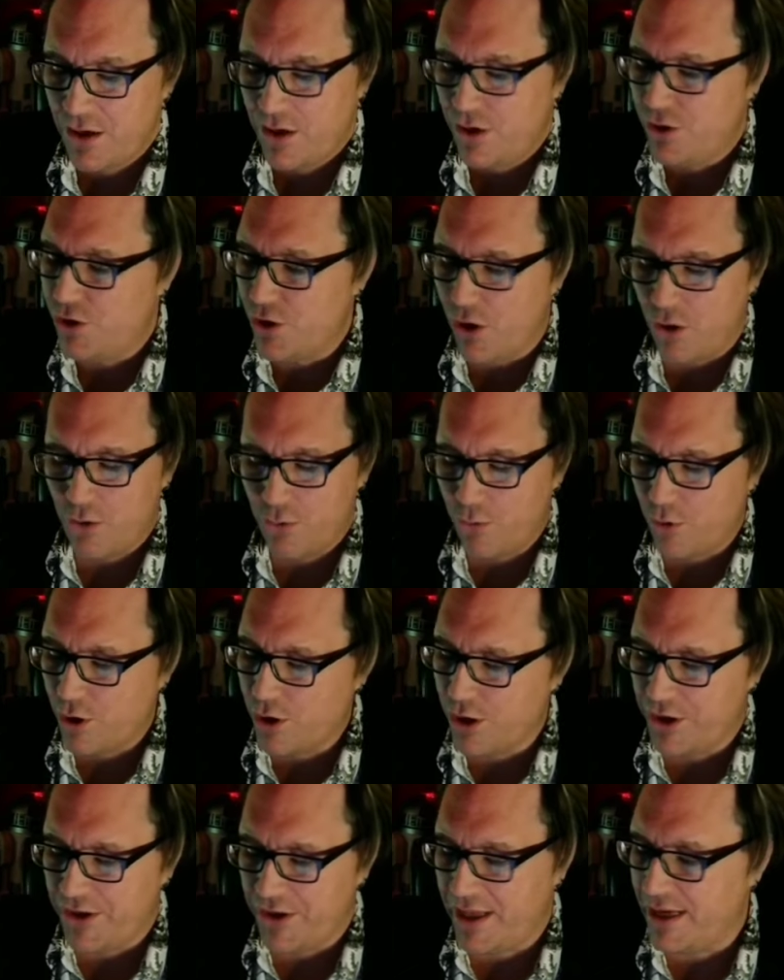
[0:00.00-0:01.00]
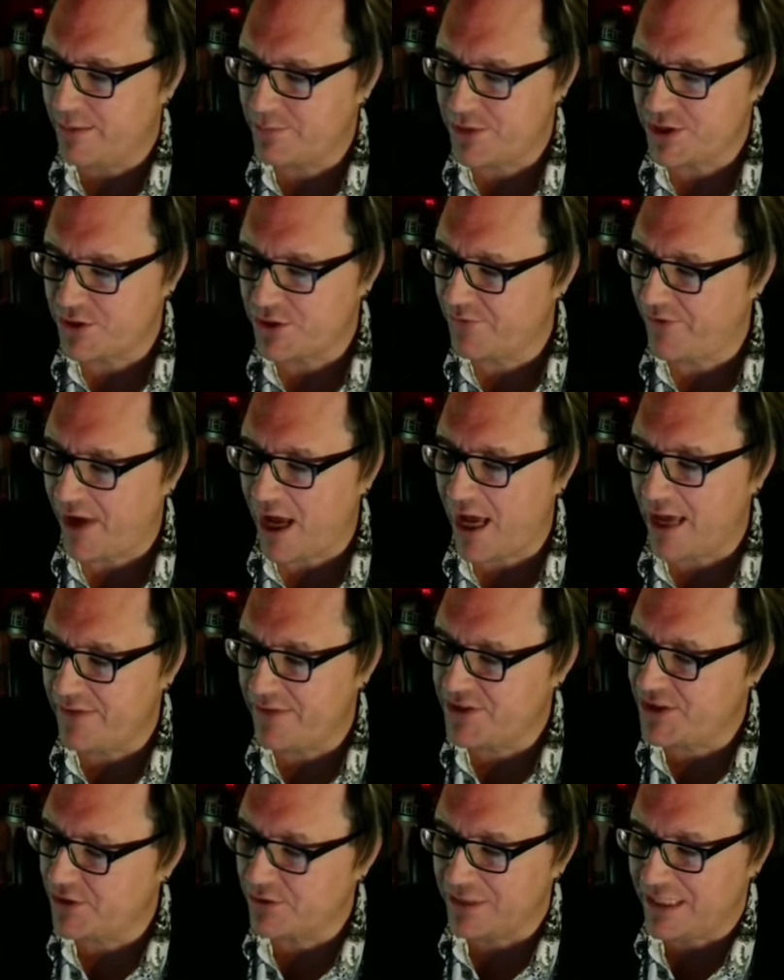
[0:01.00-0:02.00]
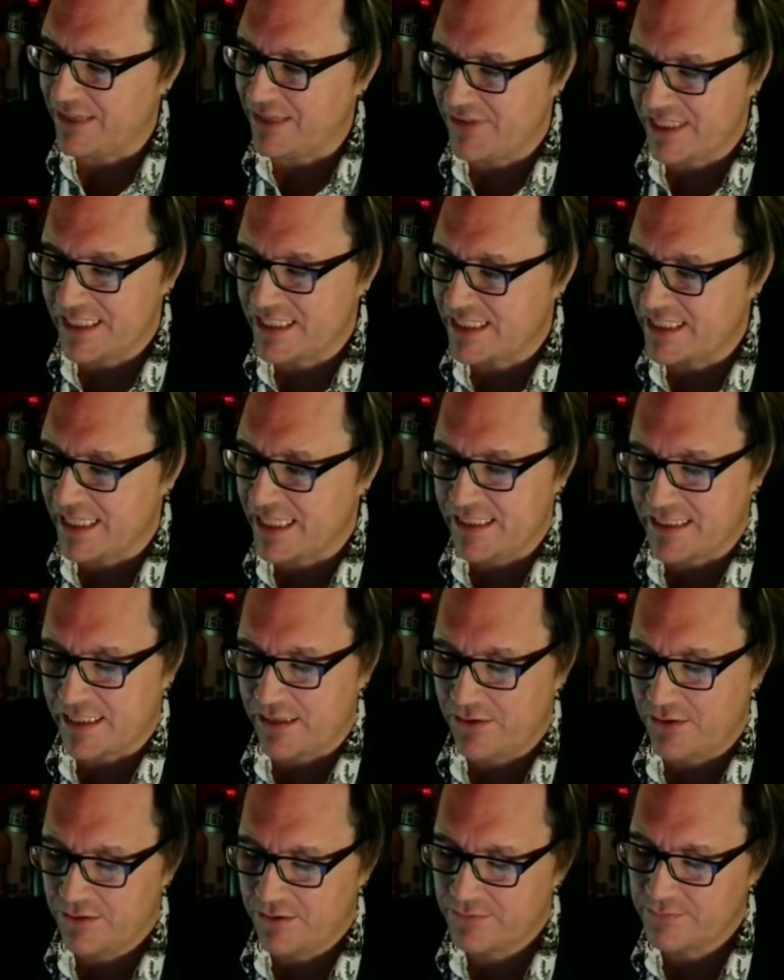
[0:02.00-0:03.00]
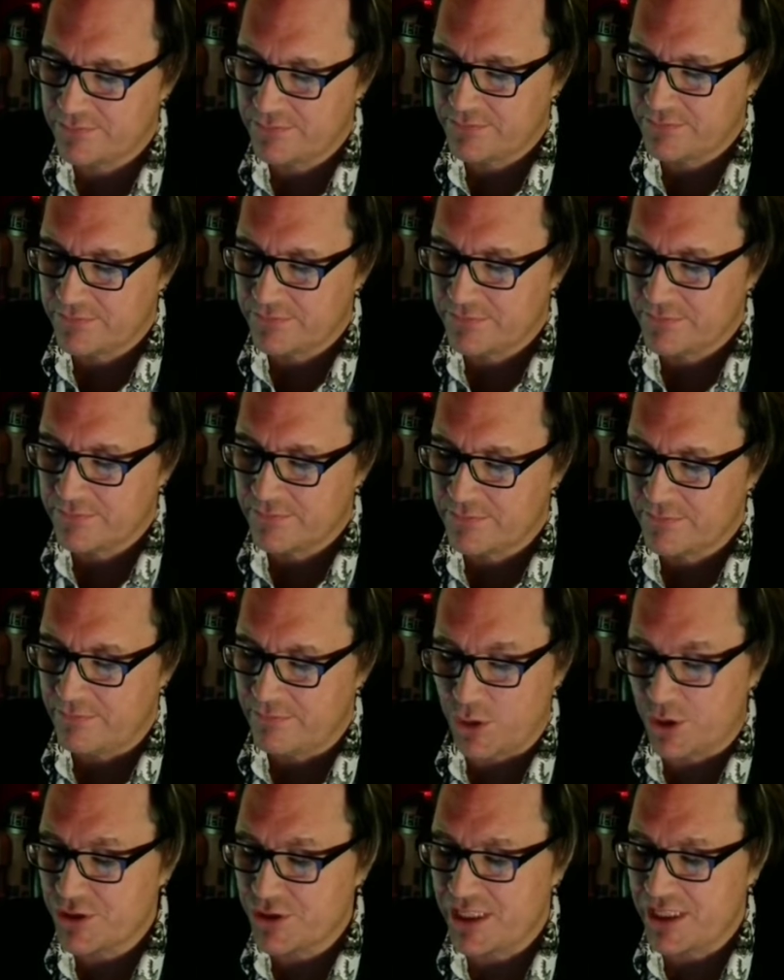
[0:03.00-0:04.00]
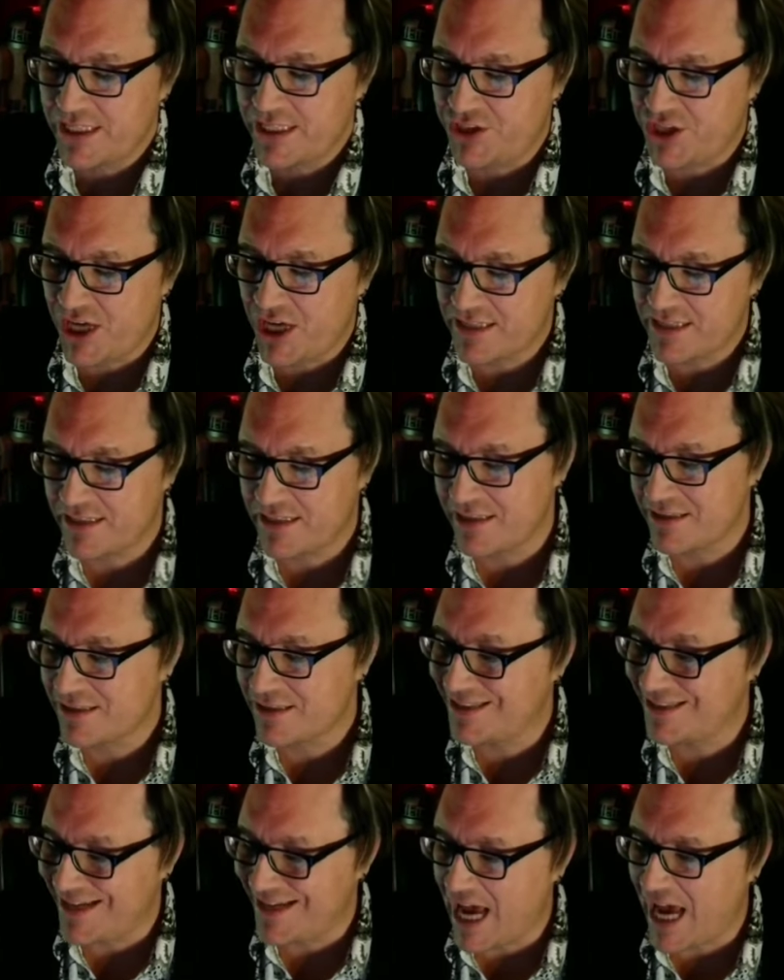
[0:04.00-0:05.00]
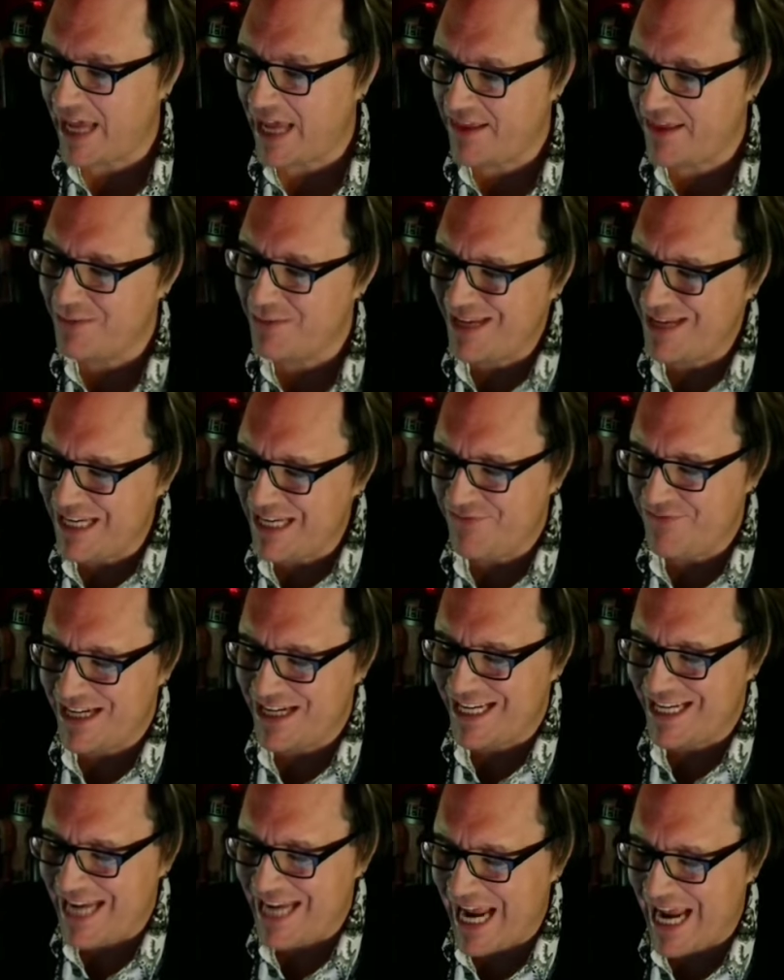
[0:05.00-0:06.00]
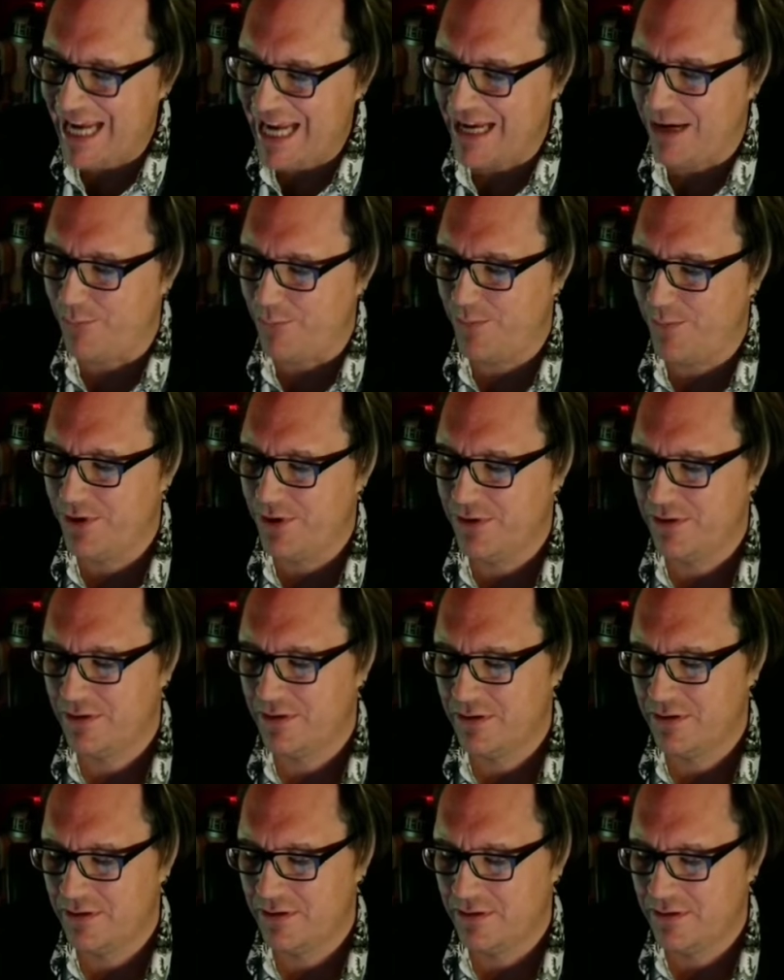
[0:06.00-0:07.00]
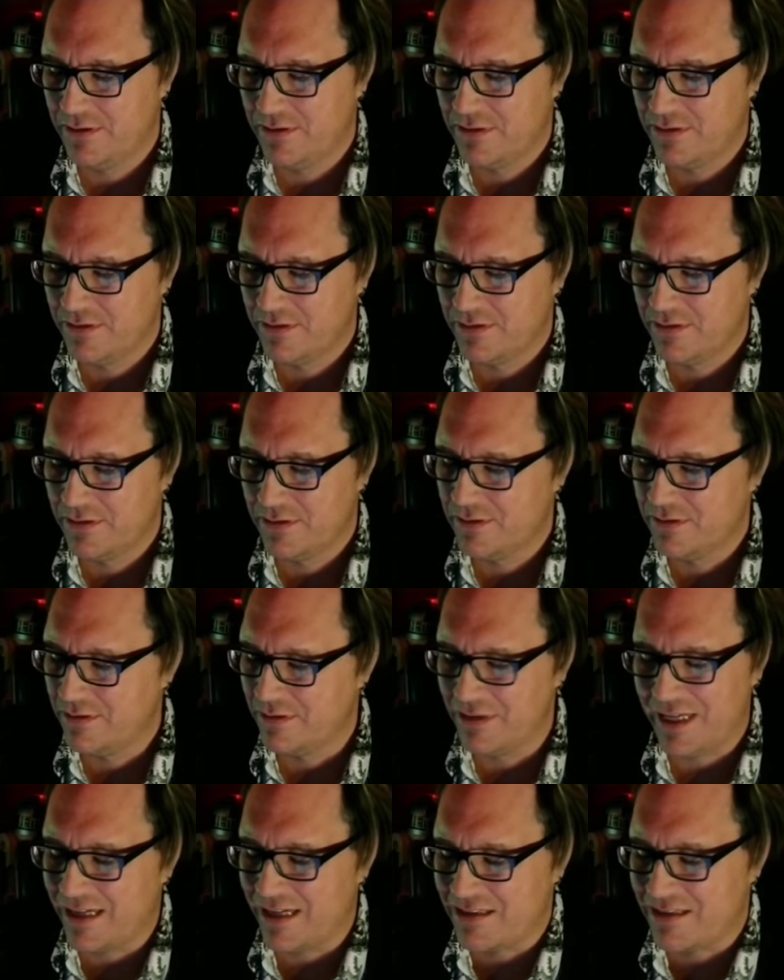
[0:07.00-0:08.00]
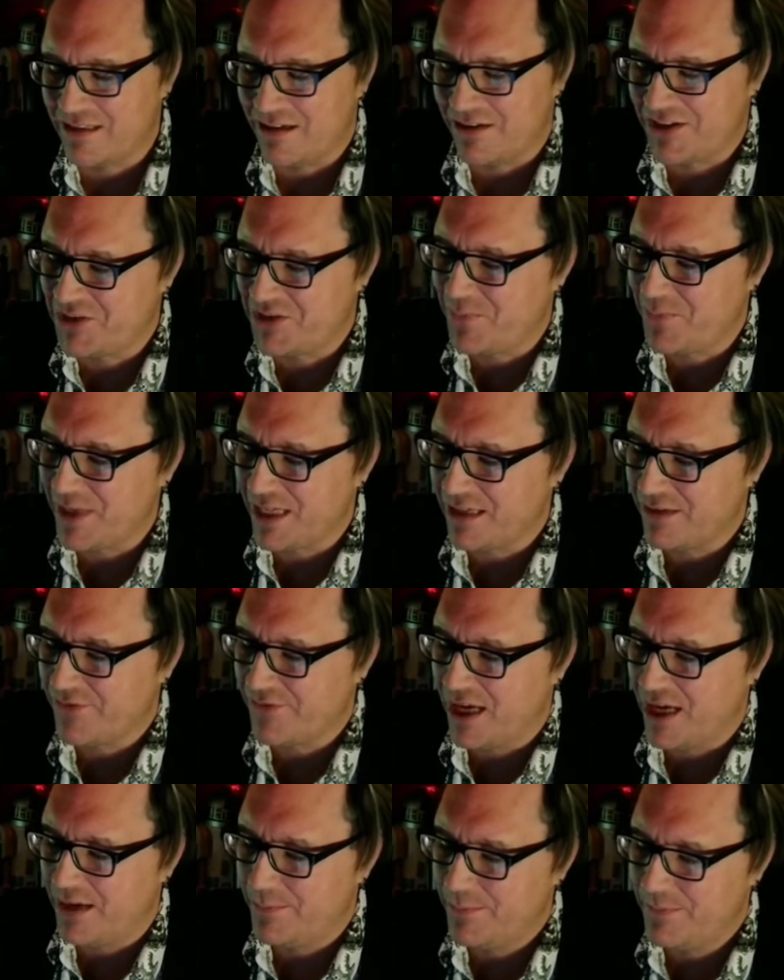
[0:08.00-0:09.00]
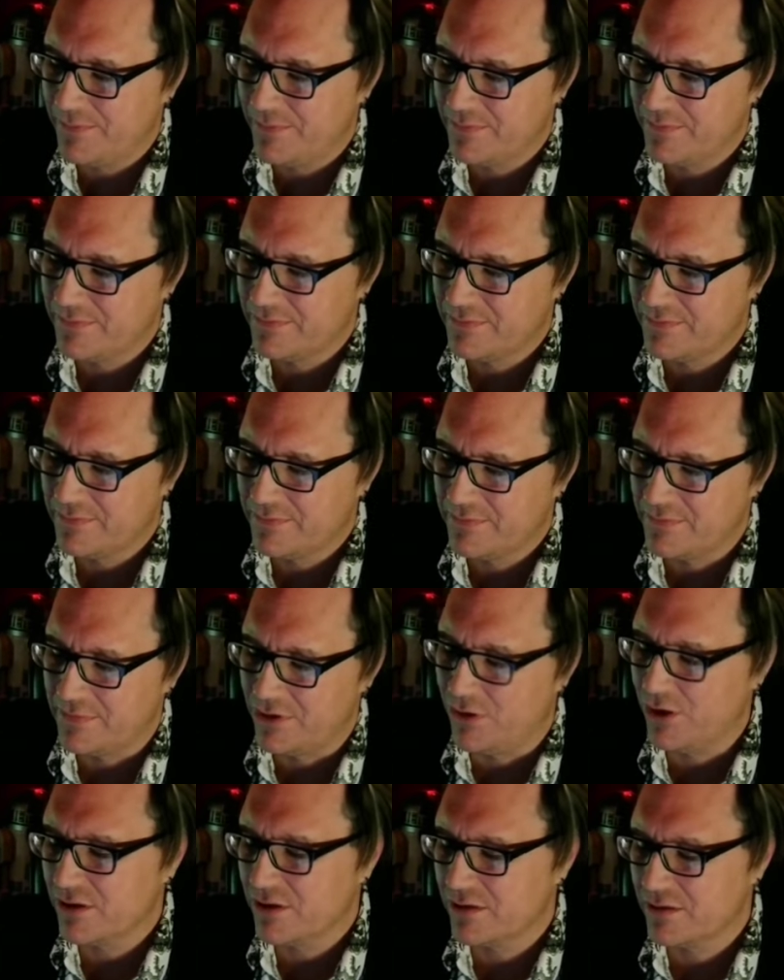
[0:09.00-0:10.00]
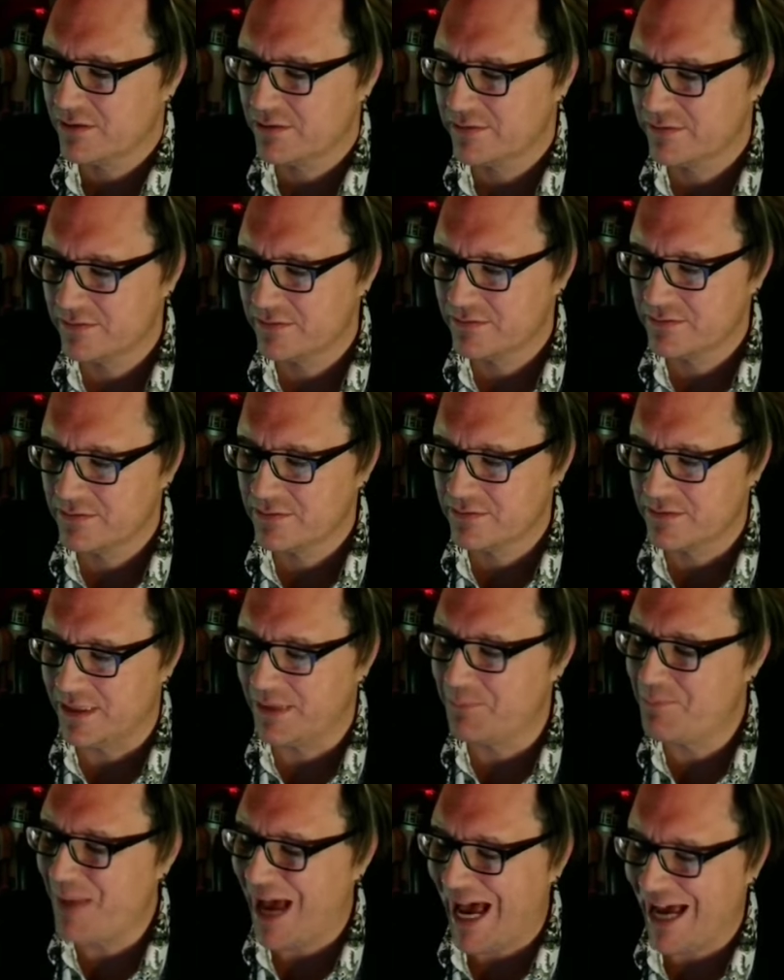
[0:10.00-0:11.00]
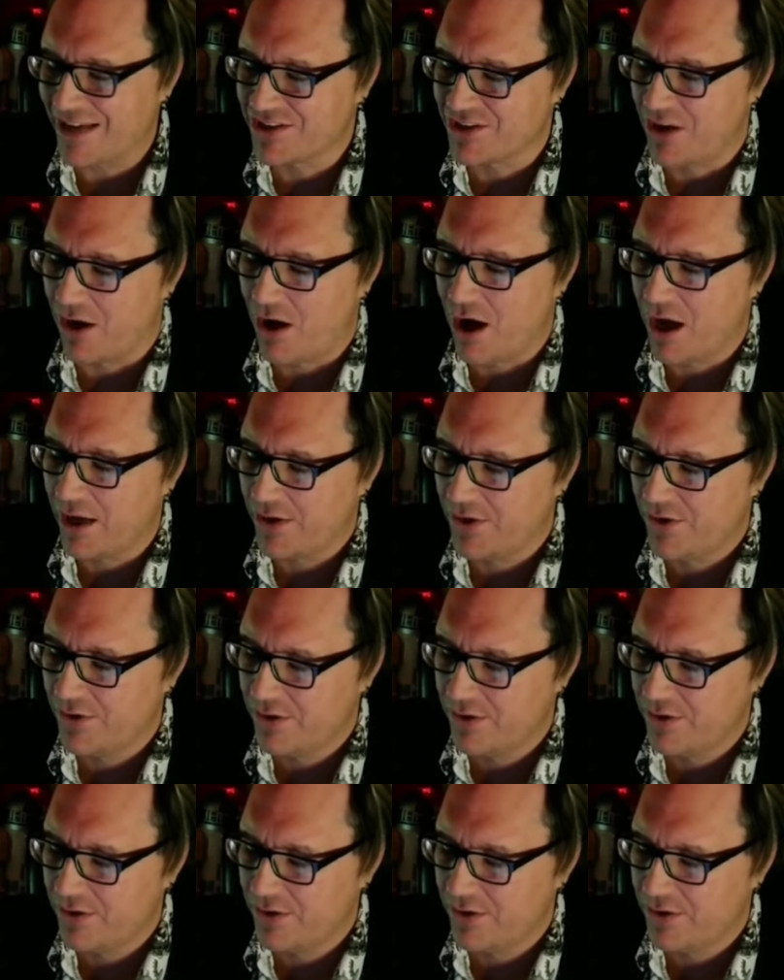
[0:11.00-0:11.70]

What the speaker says: No word of them survives their living season. Mercy and justice deny them even a name. Let us not speak of them. Look and pass on."